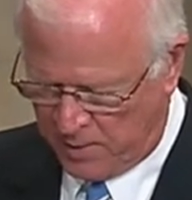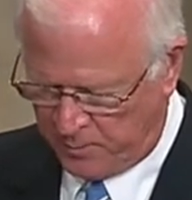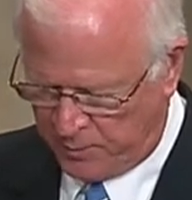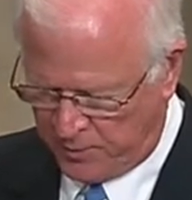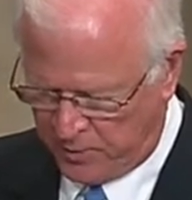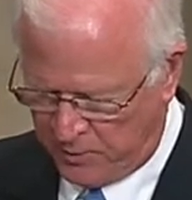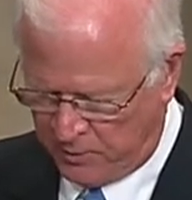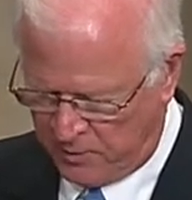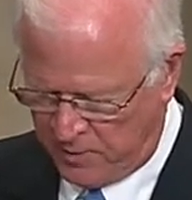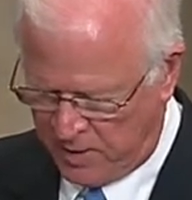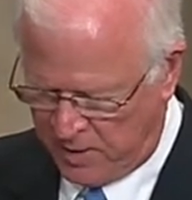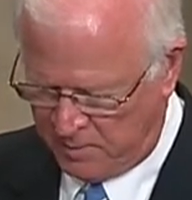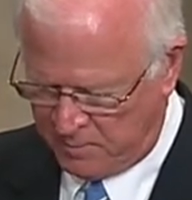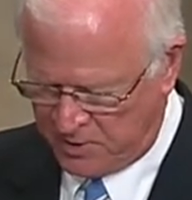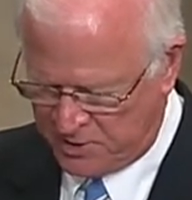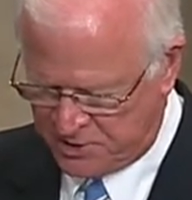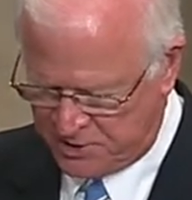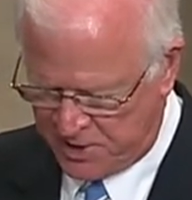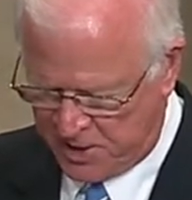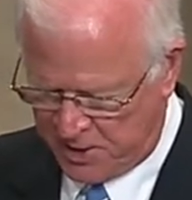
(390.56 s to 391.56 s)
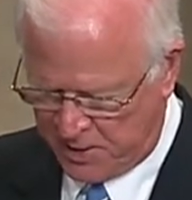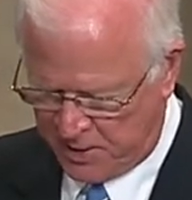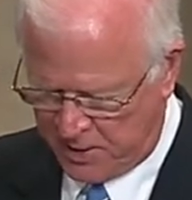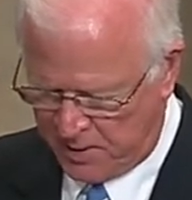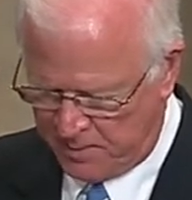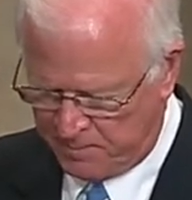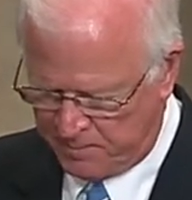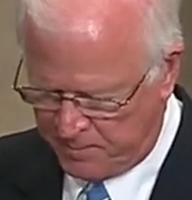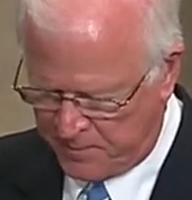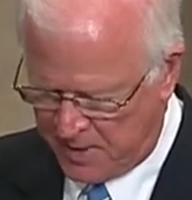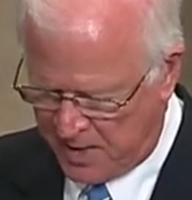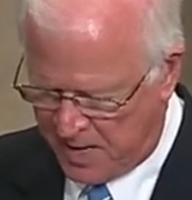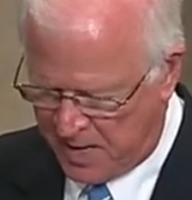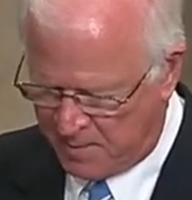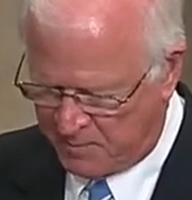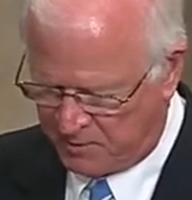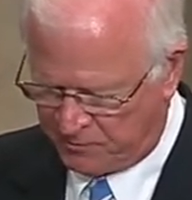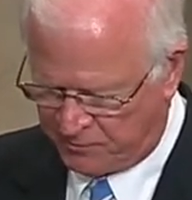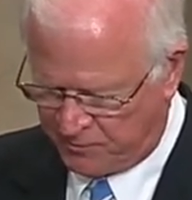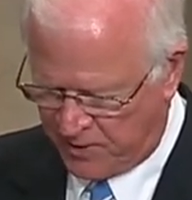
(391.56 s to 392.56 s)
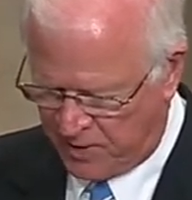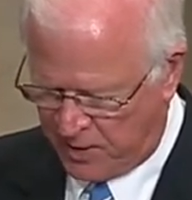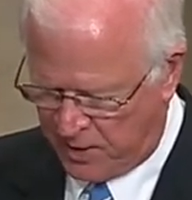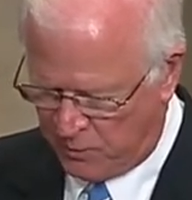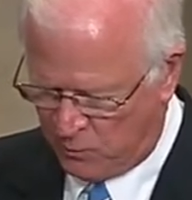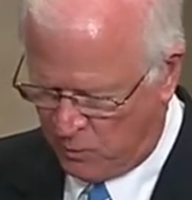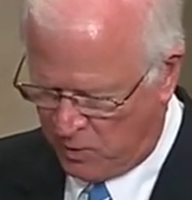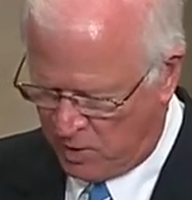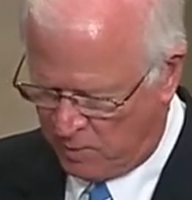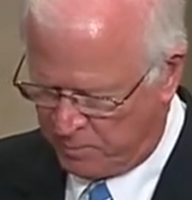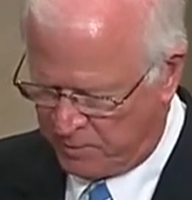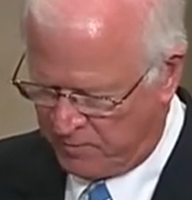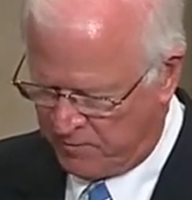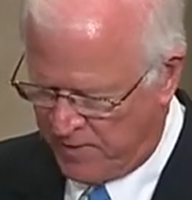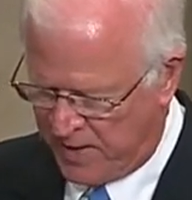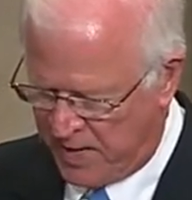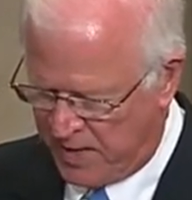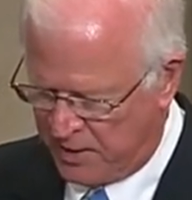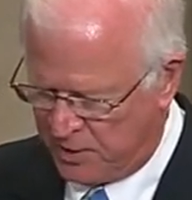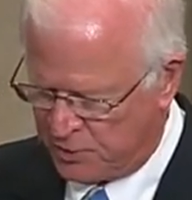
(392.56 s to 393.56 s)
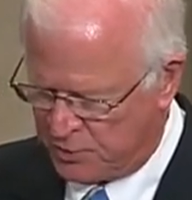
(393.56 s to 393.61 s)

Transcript: program is set up, I'm afraid we are providing